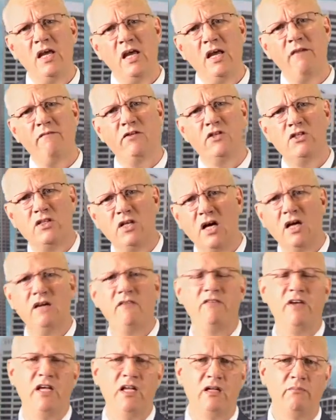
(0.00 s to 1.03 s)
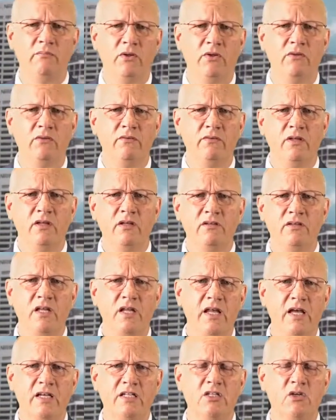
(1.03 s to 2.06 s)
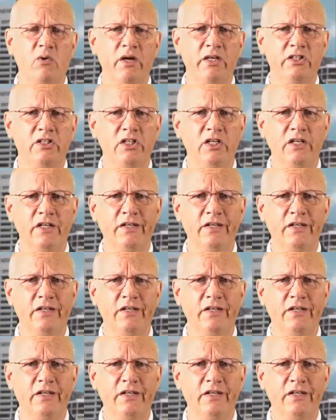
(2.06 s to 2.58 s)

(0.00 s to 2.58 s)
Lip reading: If it's not available, the next question